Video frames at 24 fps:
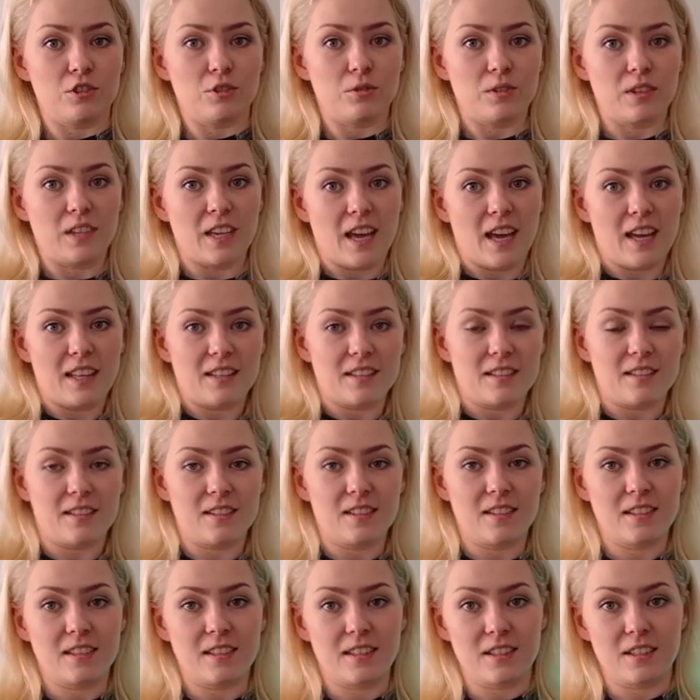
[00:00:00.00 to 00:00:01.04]
get
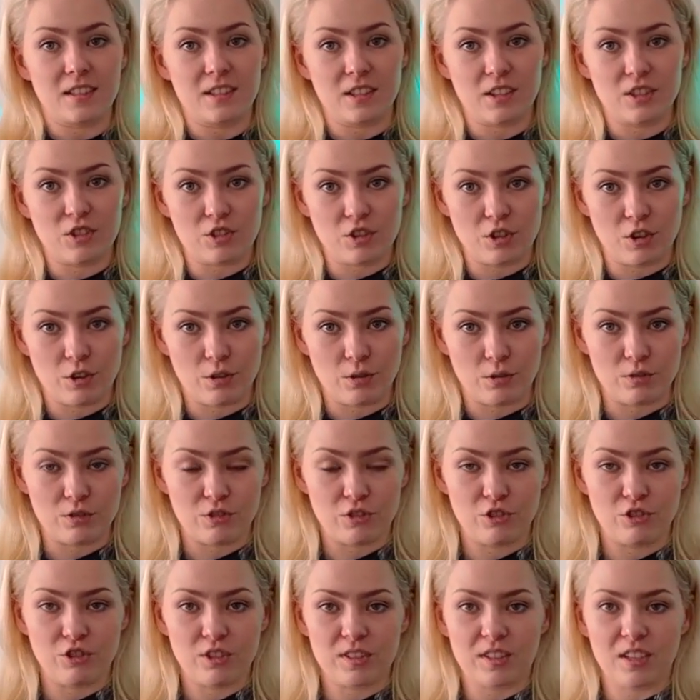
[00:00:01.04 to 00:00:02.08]
the circles,
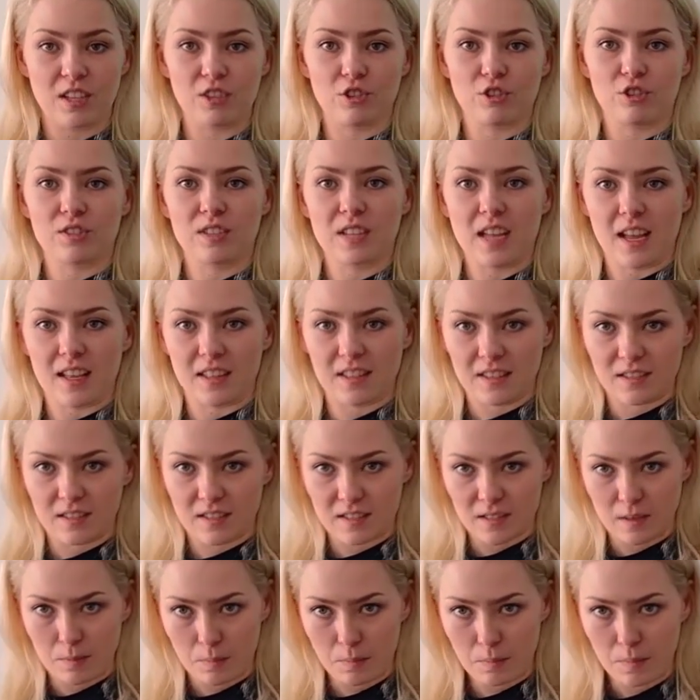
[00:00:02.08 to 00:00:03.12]
to just understand this
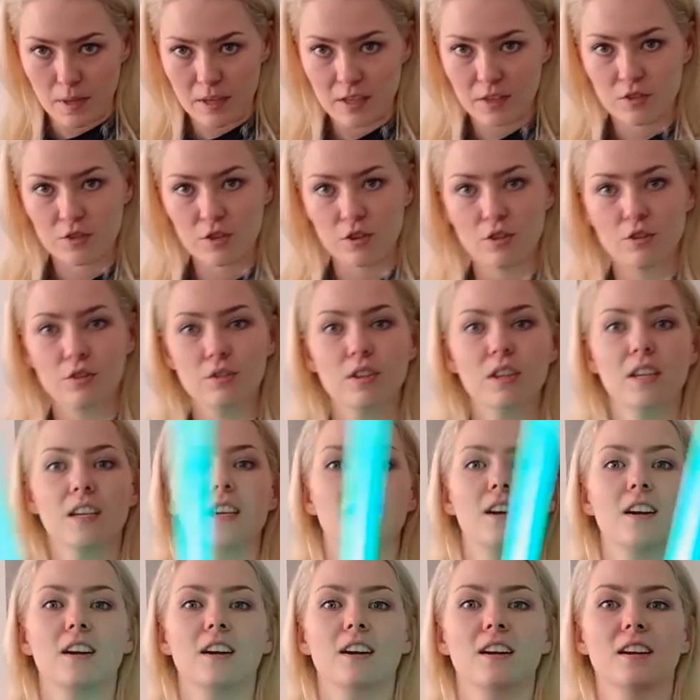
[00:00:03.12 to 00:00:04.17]
is a big circle
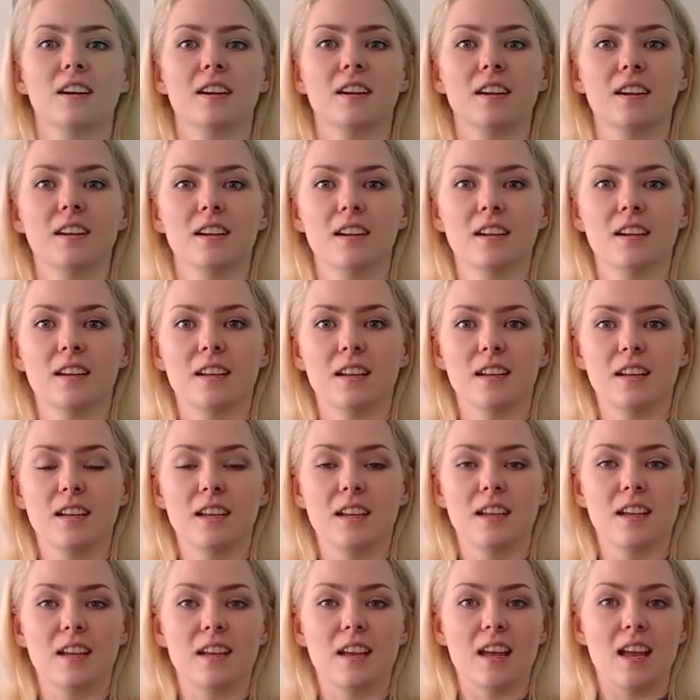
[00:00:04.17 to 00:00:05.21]
here
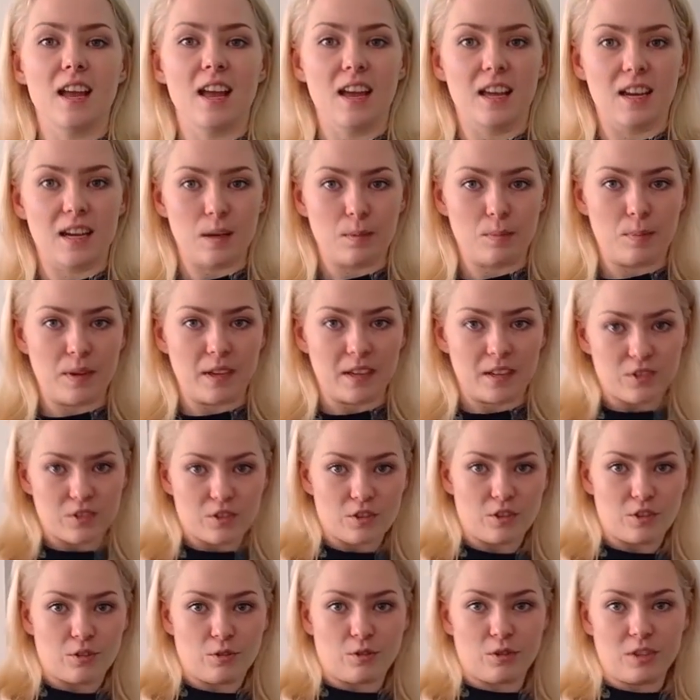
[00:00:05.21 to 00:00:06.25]
and a big
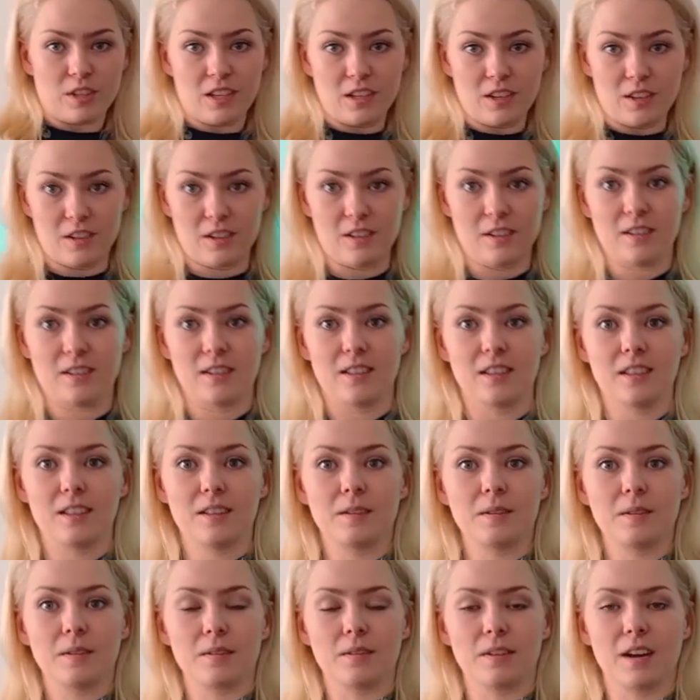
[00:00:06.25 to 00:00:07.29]
circle here,
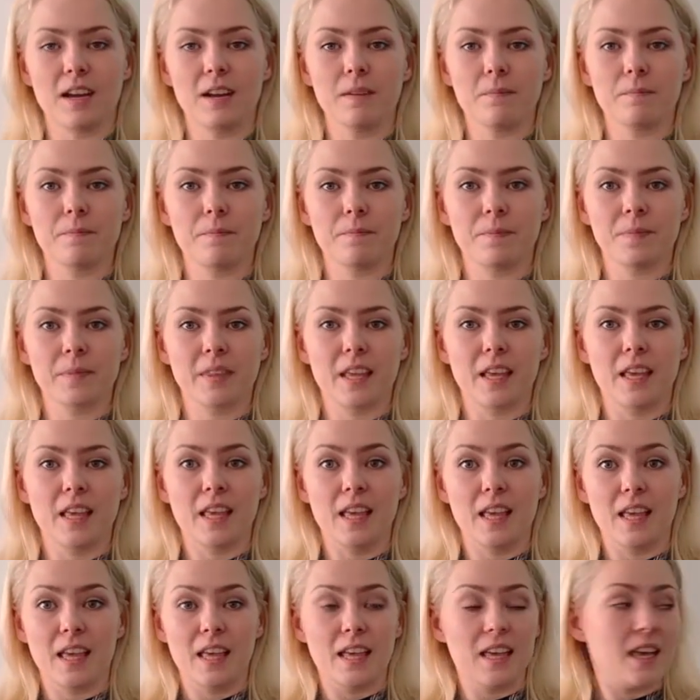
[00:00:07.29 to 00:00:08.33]
right?
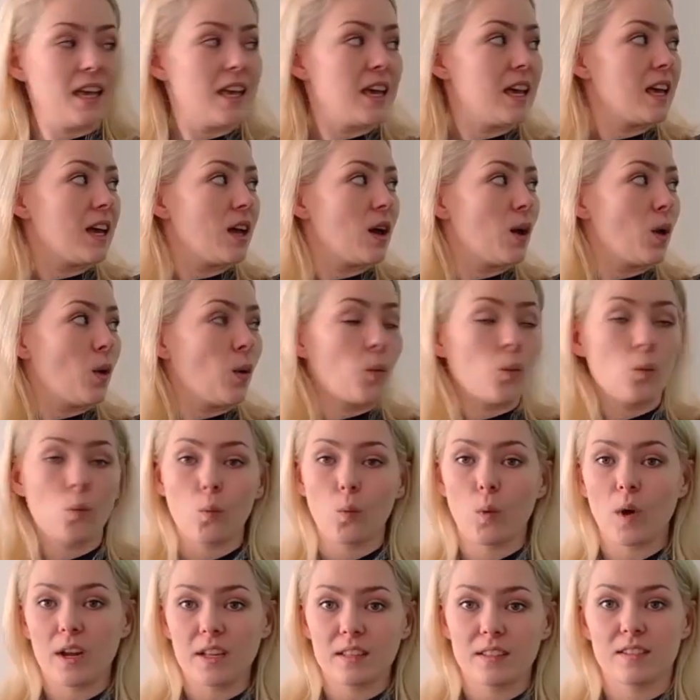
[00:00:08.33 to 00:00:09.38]

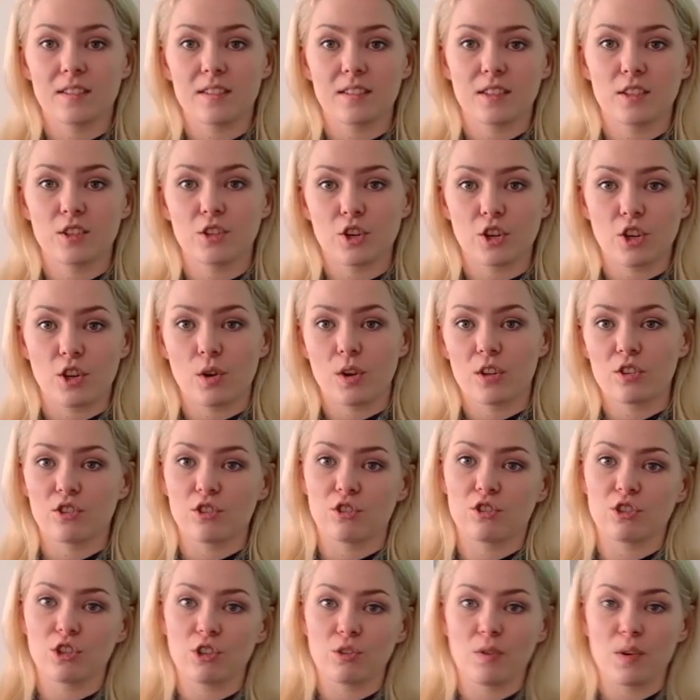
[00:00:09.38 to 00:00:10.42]
What you're going to
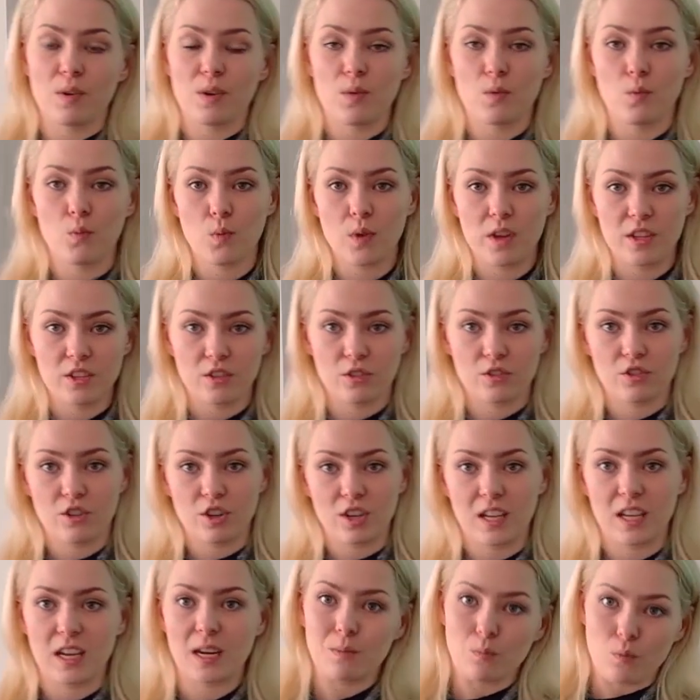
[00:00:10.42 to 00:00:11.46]
do when you
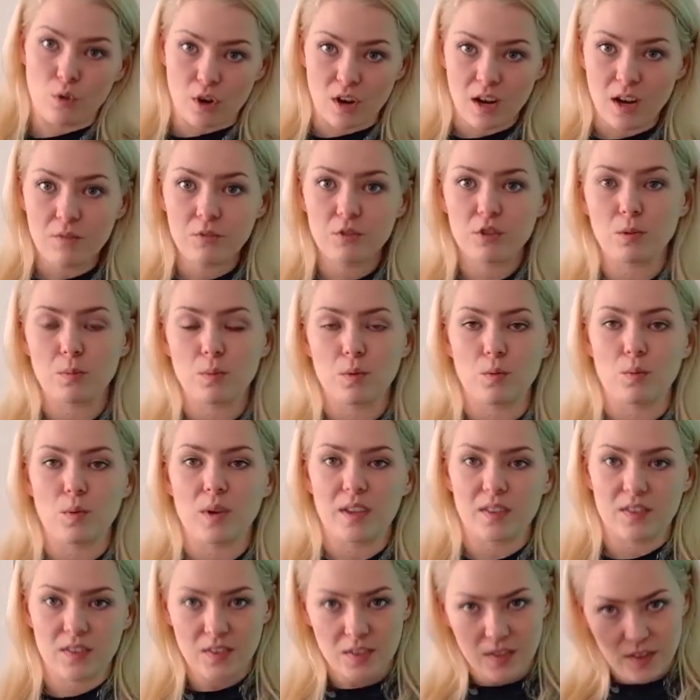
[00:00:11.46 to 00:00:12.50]
start getting more comfortable
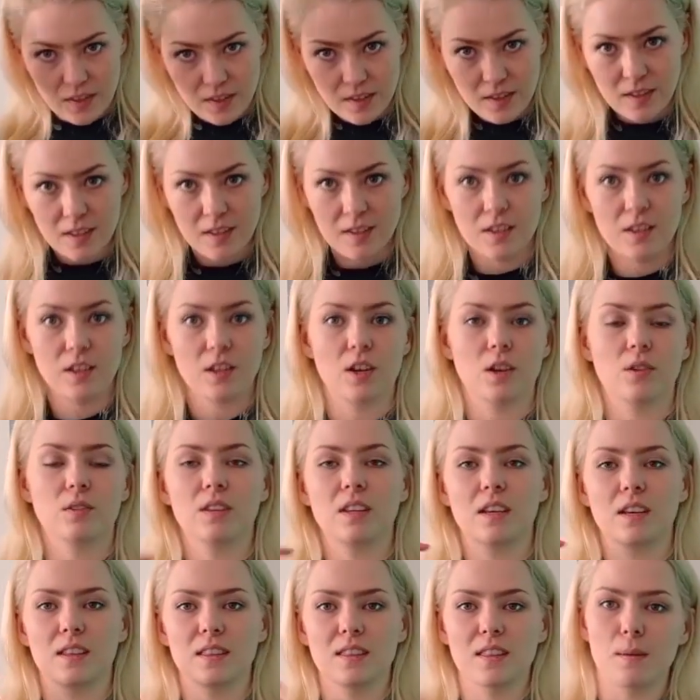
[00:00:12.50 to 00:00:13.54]
with, you know,
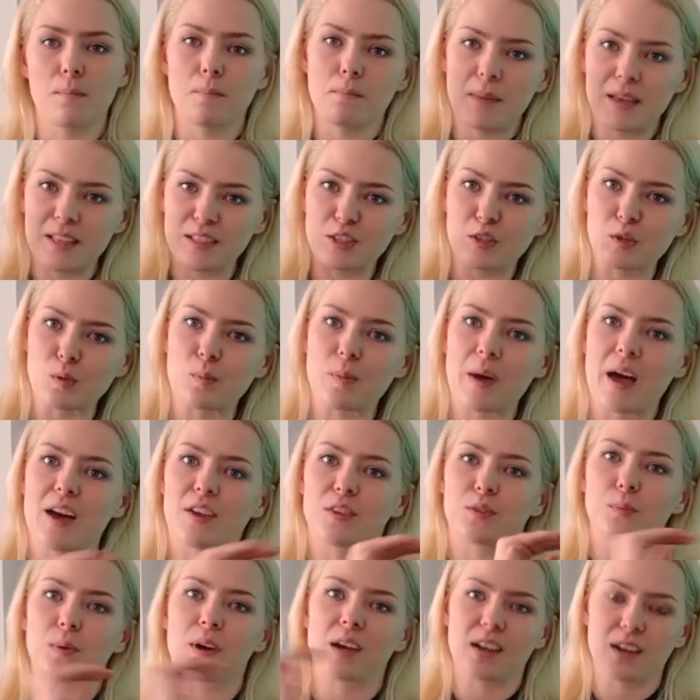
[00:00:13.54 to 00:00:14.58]
the mental
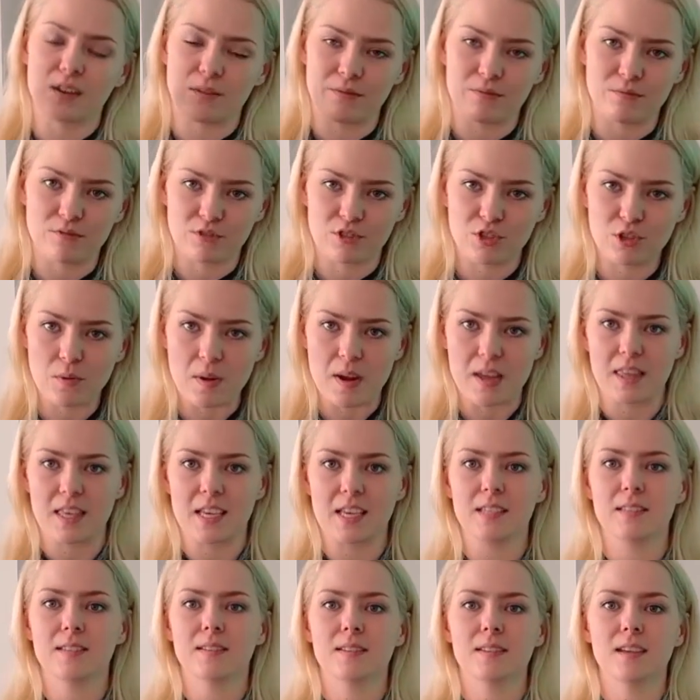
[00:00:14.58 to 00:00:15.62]
pathway of doing
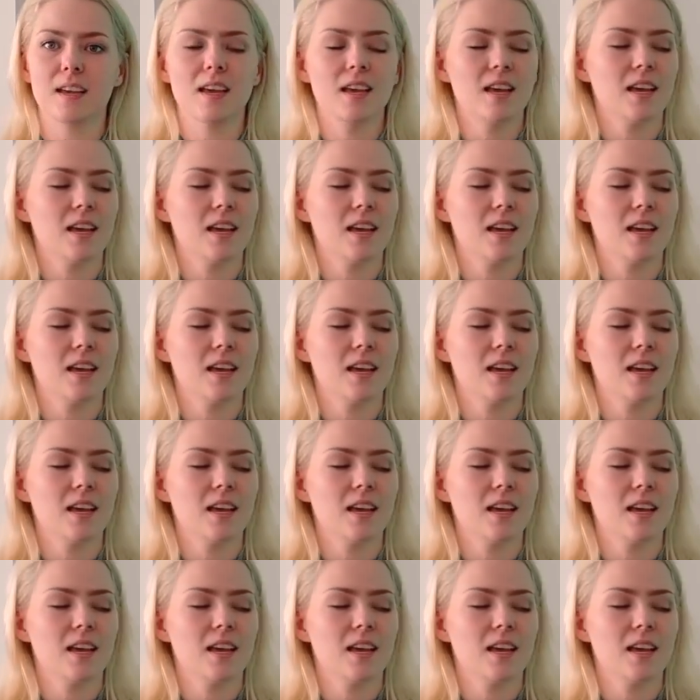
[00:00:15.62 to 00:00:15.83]
this,